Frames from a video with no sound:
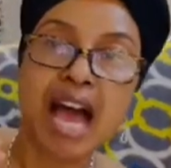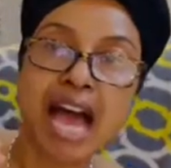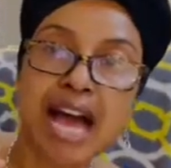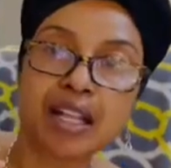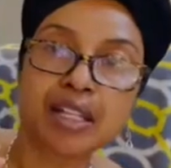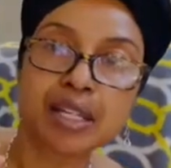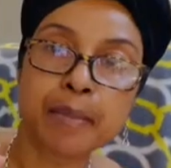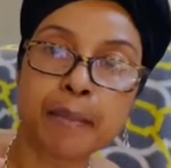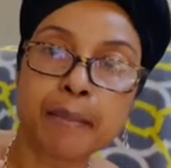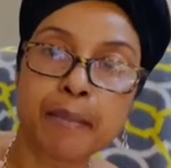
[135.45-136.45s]

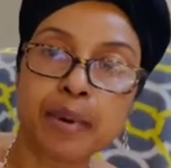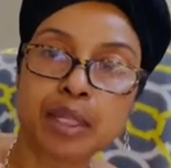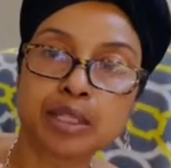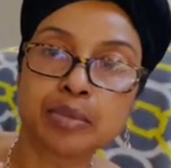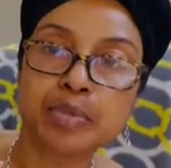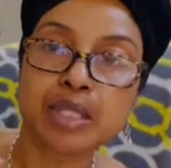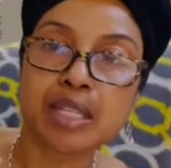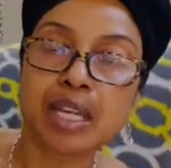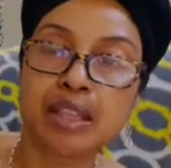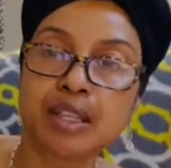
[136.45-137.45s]
Allum bulbs,
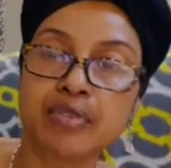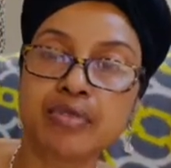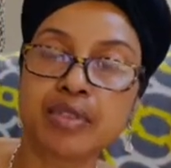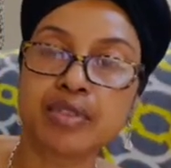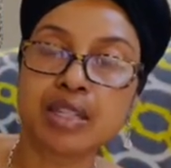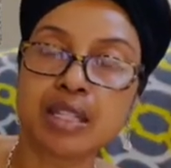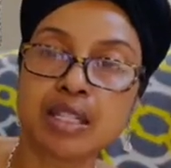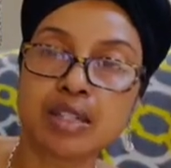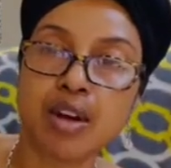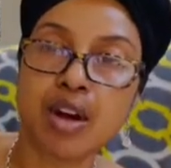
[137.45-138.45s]
and
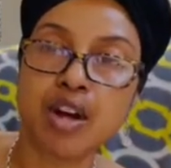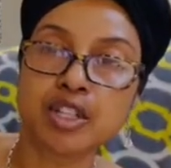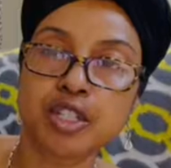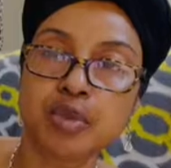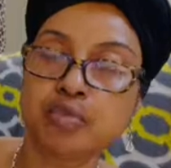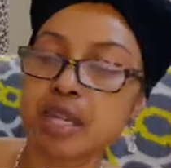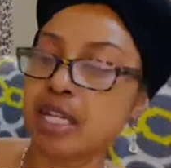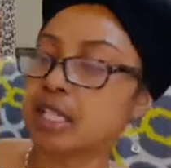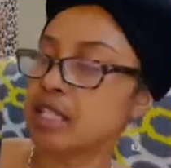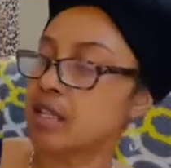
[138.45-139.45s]
these are also
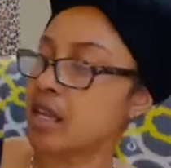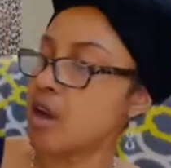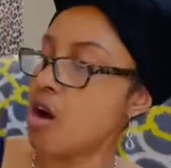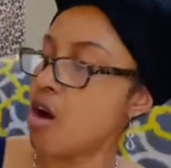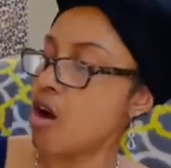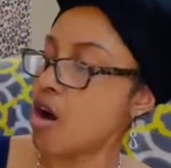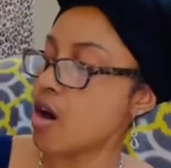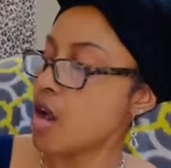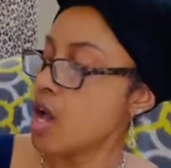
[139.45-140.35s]
mixed. They are